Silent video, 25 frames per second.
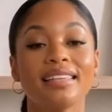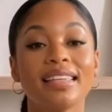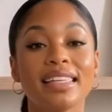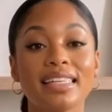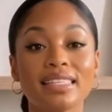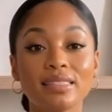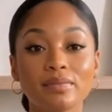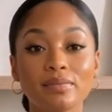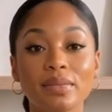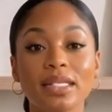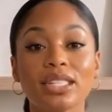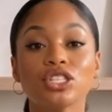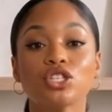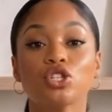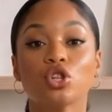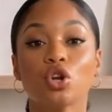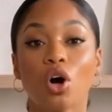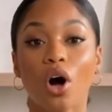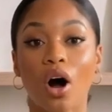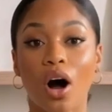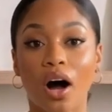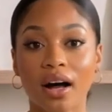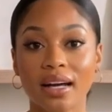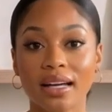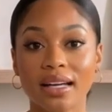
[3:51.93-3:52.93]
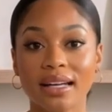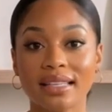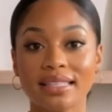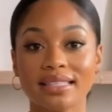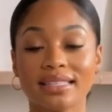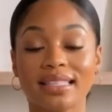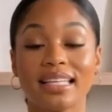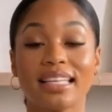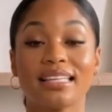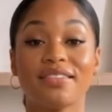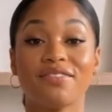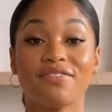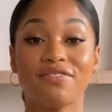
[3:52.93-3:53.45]
This means your audience
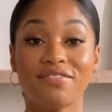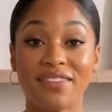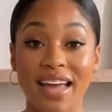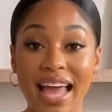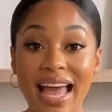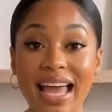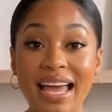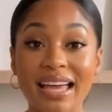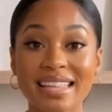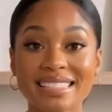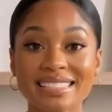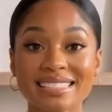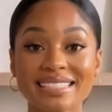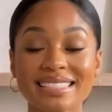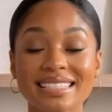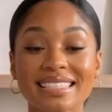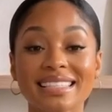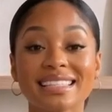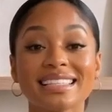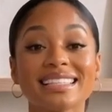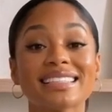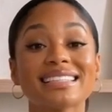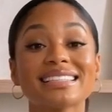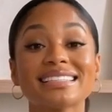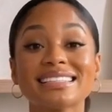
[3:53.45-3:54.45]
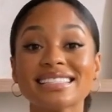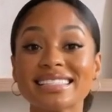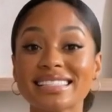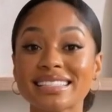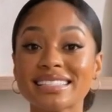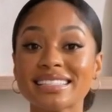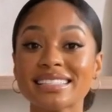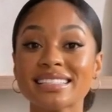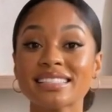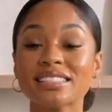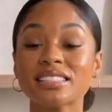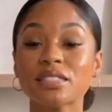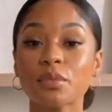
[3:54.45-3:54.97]
gets fast,
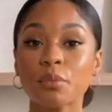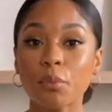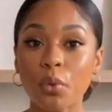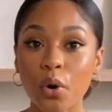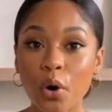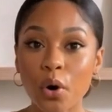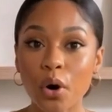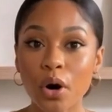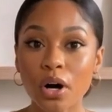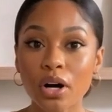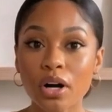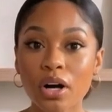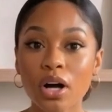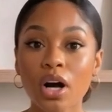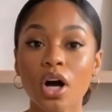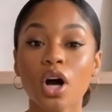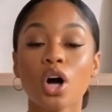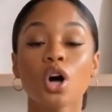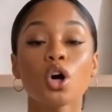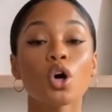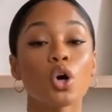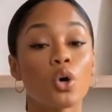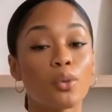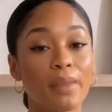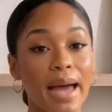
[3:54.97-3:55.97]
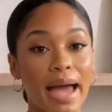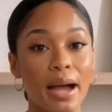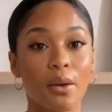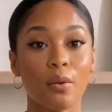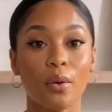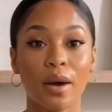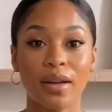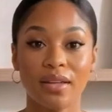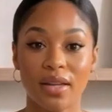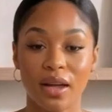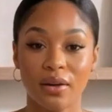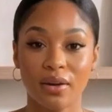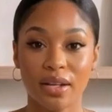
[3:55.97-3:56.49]
consistent support no matter
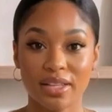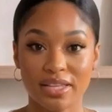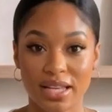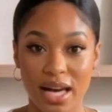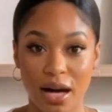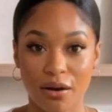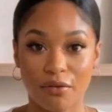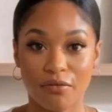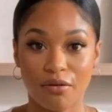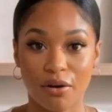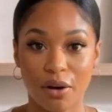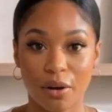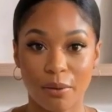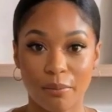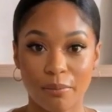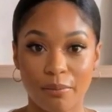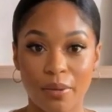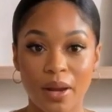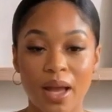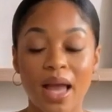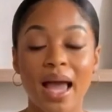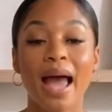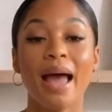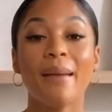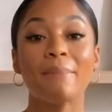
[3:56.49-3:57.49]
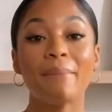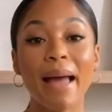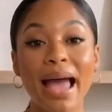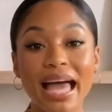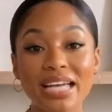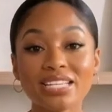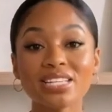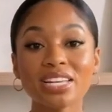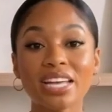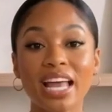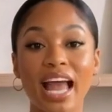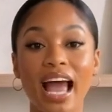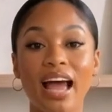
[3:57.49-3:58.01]
where they reach out from.
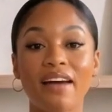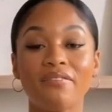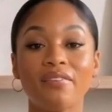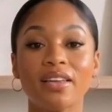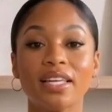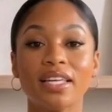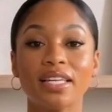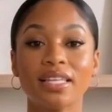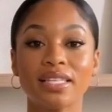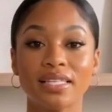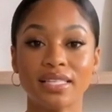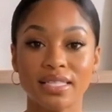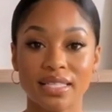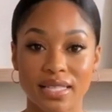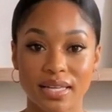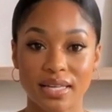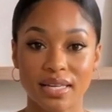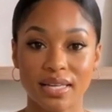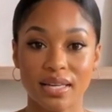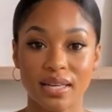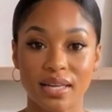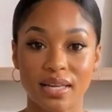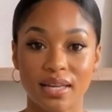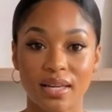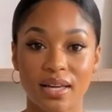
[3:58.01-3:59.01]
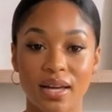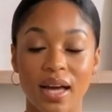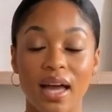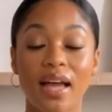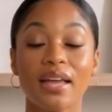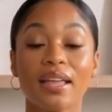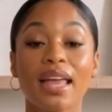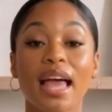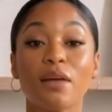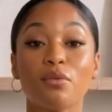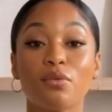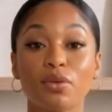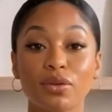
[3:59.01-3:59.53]
Imagine having an assistant
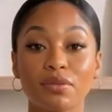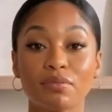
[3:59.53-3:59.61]
that